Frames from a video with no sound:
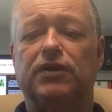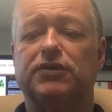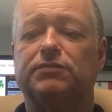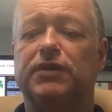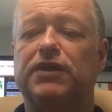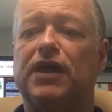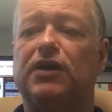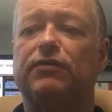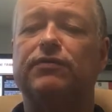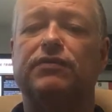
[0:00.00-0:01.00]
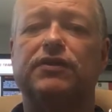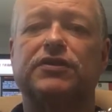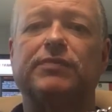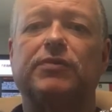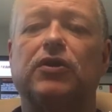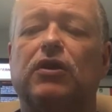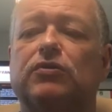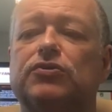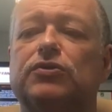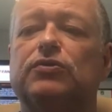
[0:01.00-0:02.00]
I'll explain how this type of
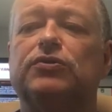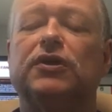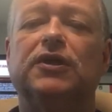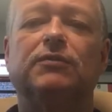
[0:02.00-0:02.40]
collar is used,